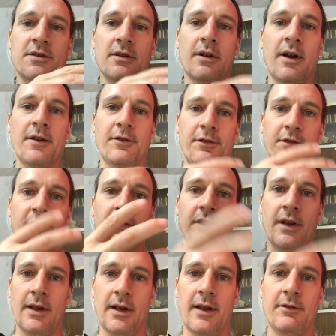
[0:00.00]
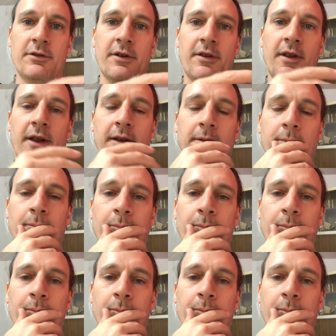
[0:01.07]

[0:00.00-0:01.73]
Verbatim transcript: to like feel everything.